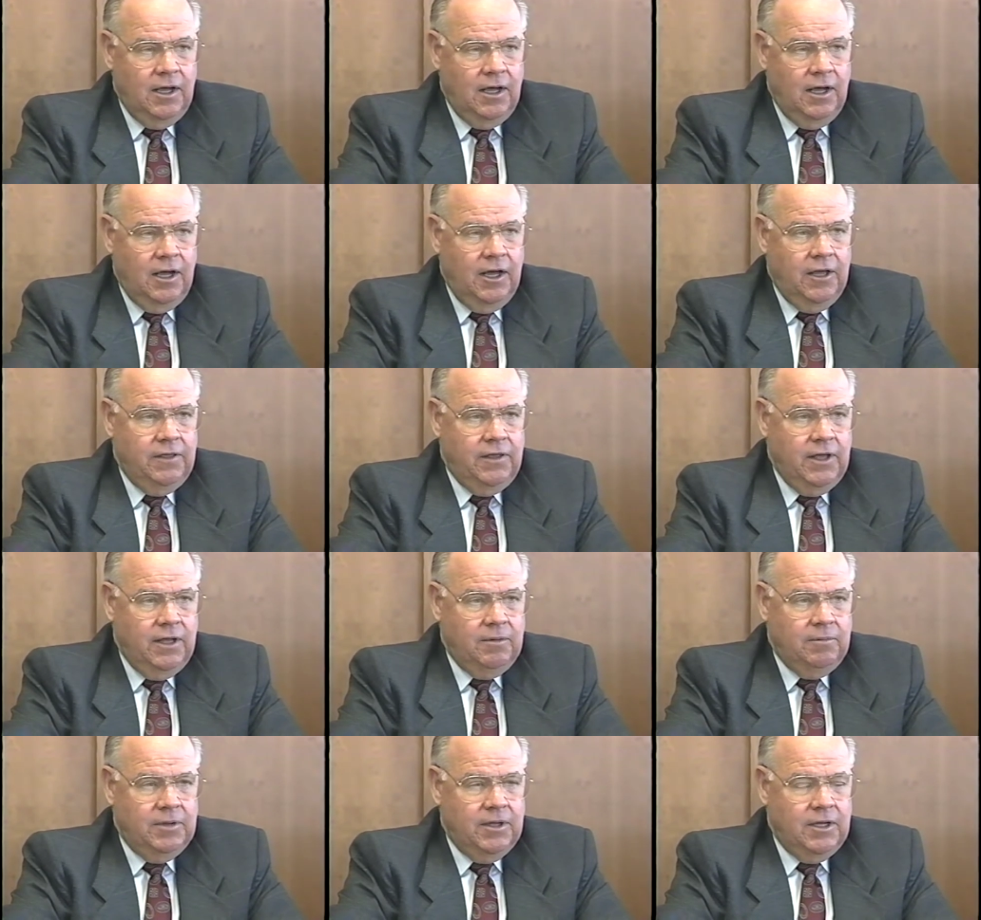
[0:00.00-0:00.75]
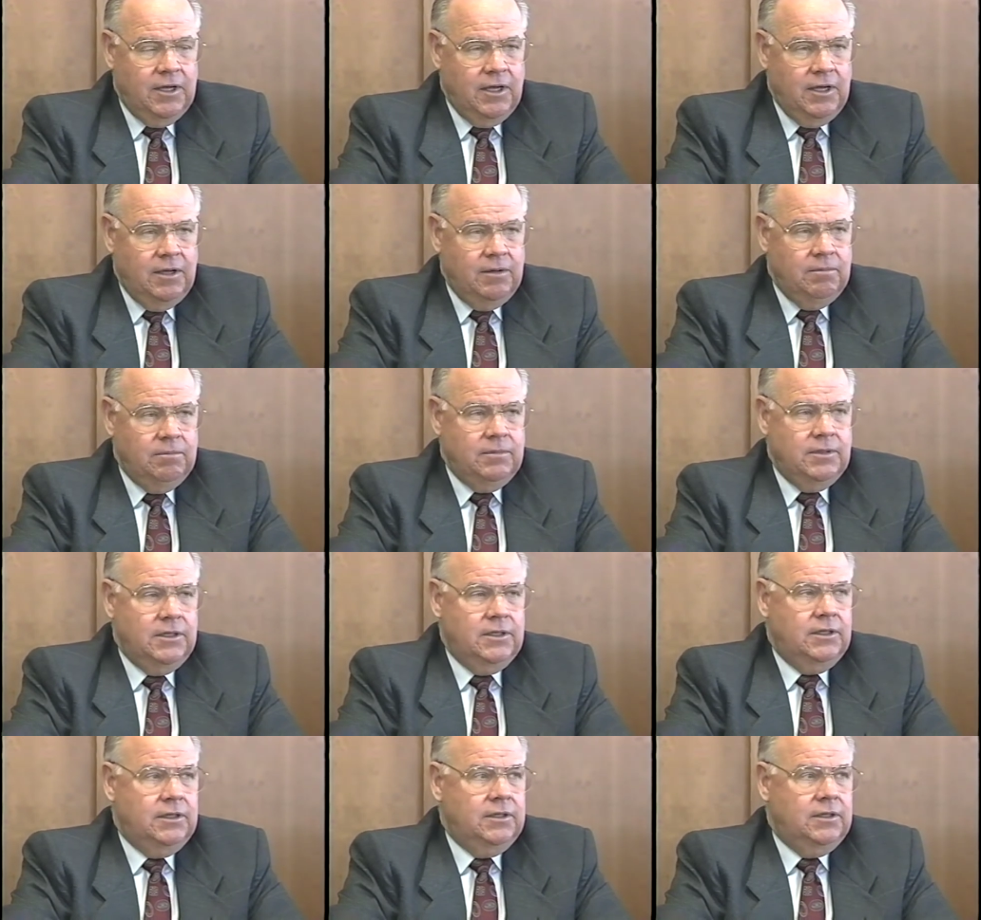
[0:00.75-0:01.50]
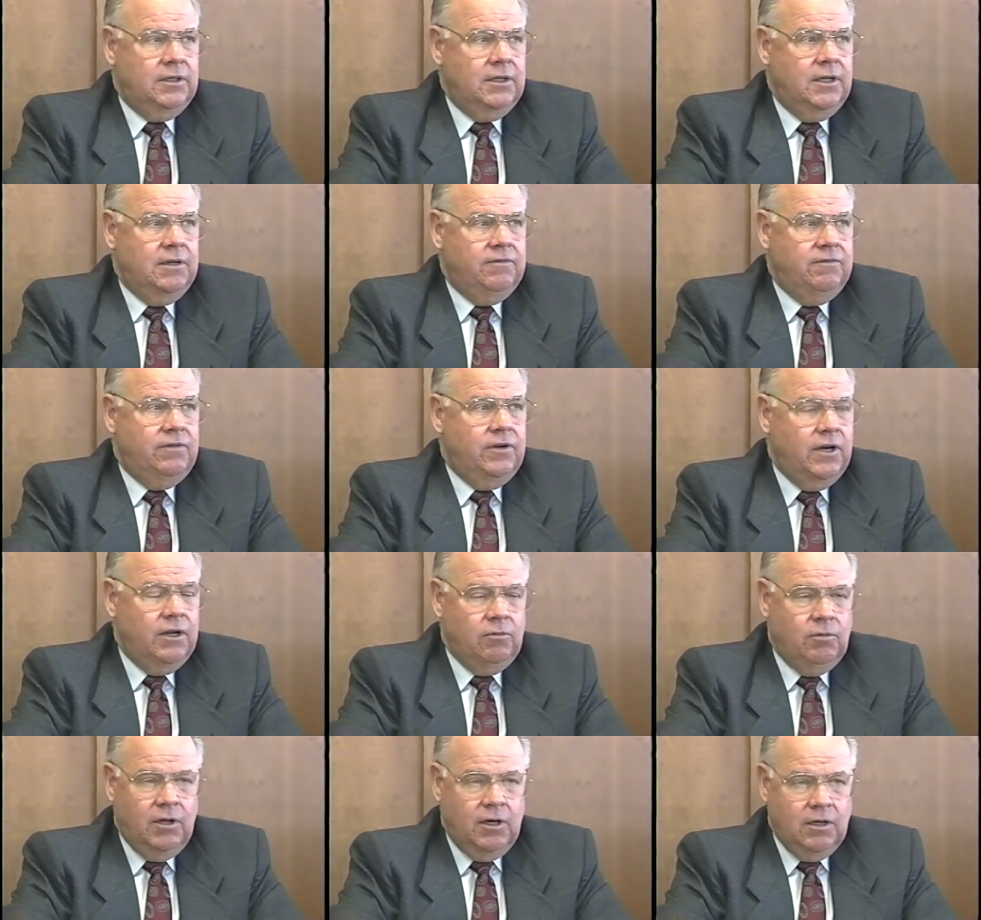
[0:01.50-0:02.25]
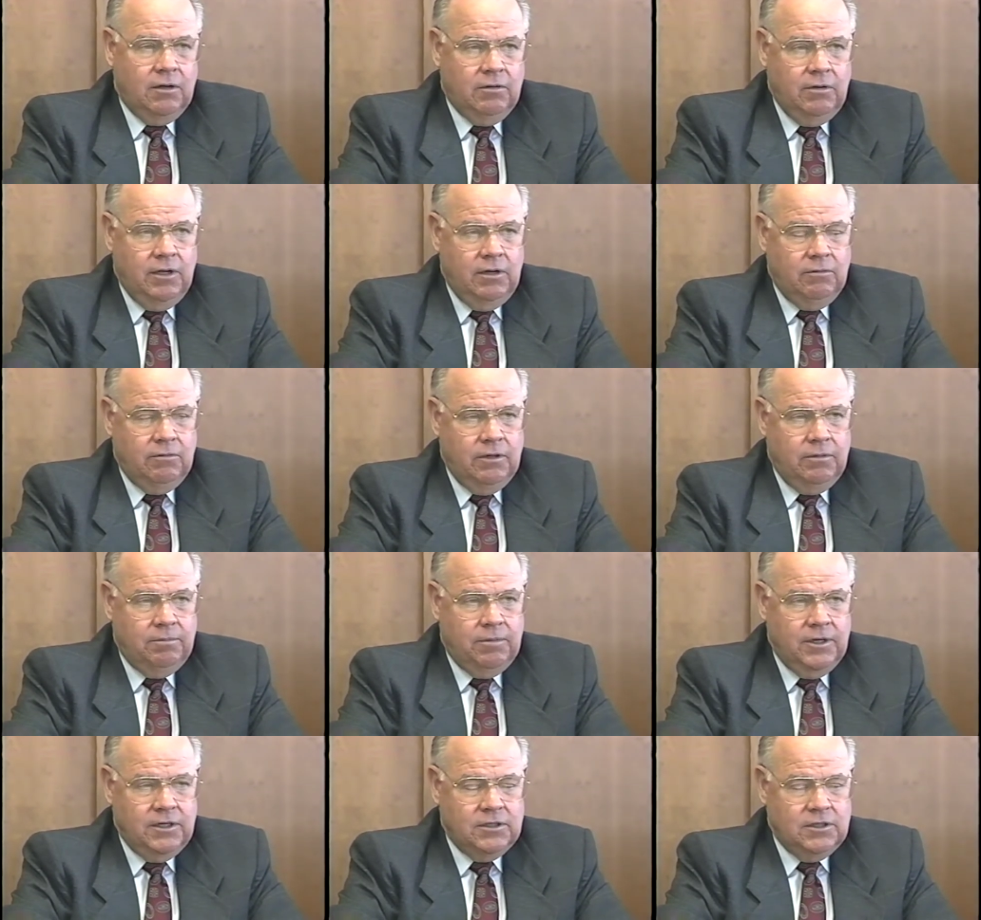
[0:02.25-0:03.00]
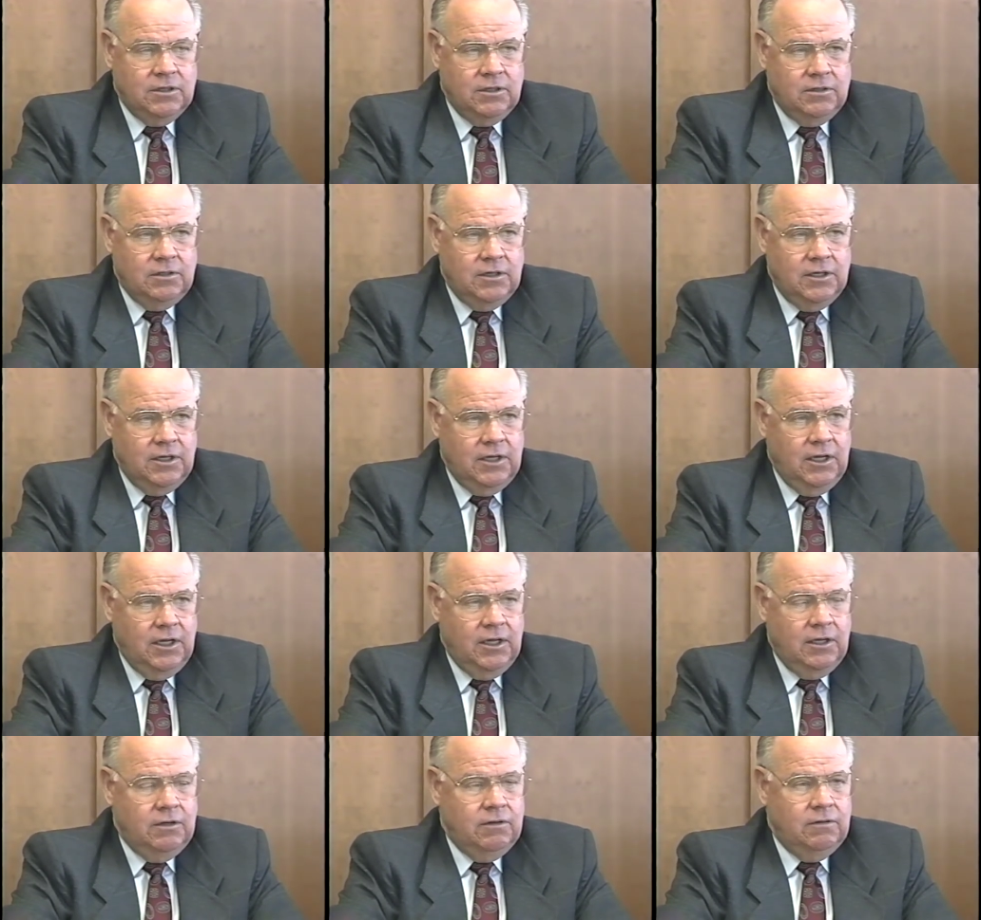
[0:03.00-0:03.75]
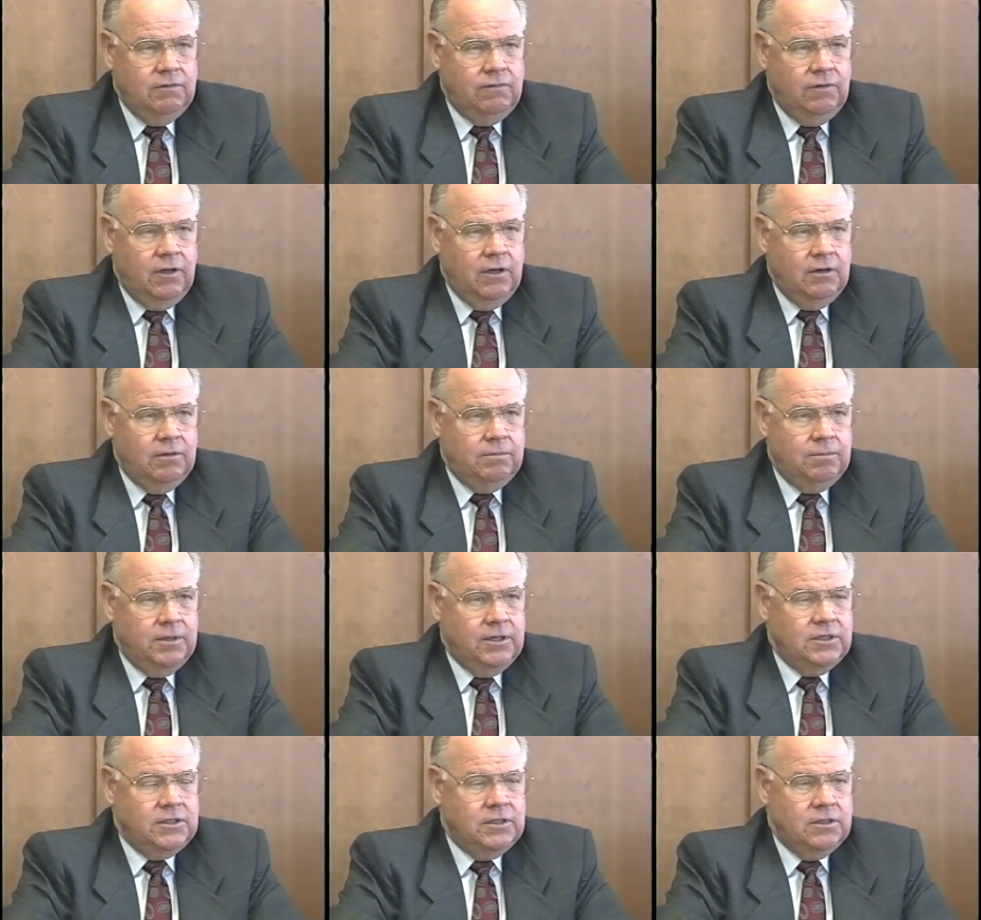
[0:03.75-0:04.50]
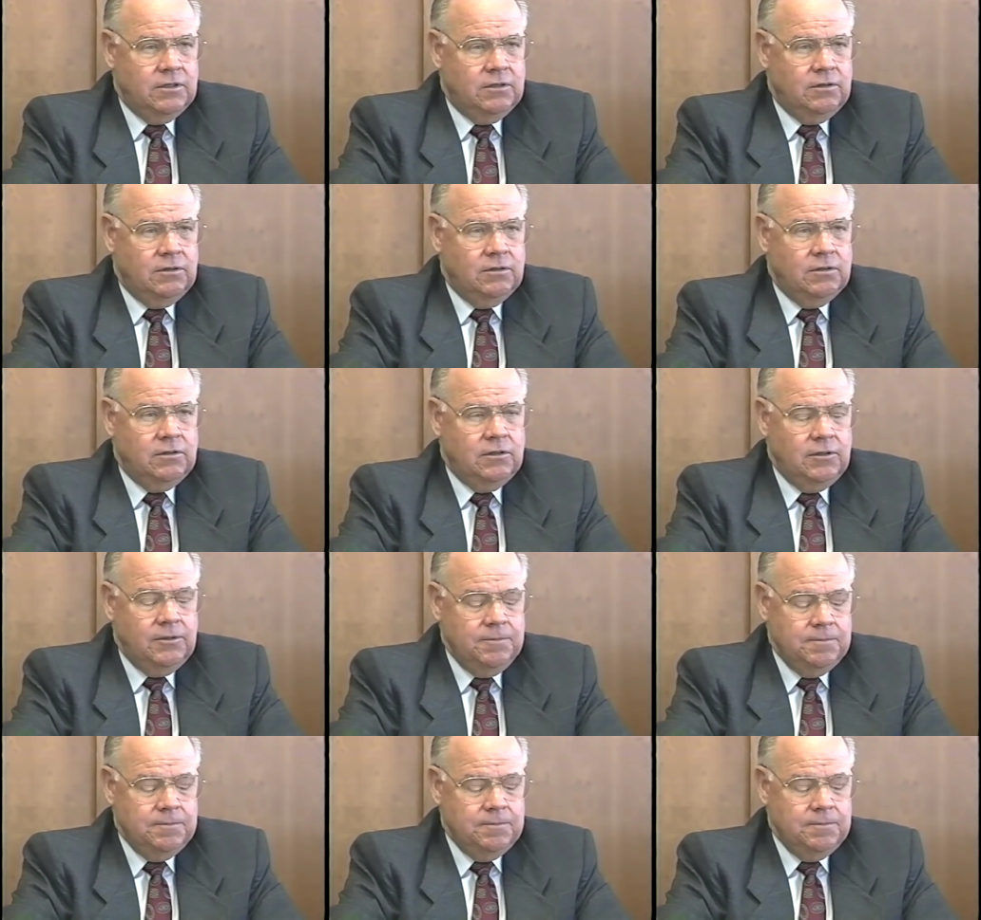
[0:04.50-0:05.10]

I then became uh, uh, very well acquainted with President Carnahan, who followed President Kogel,